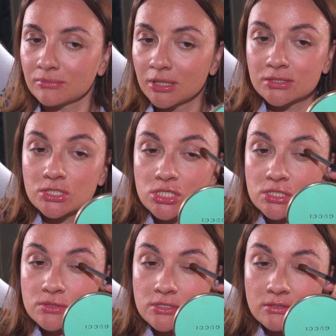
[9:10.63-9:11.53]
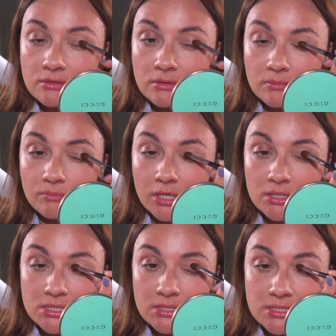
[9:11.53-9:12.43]
It's just
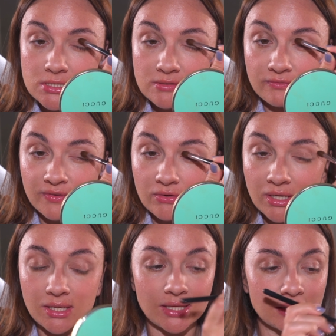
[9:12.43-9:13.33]
because it's very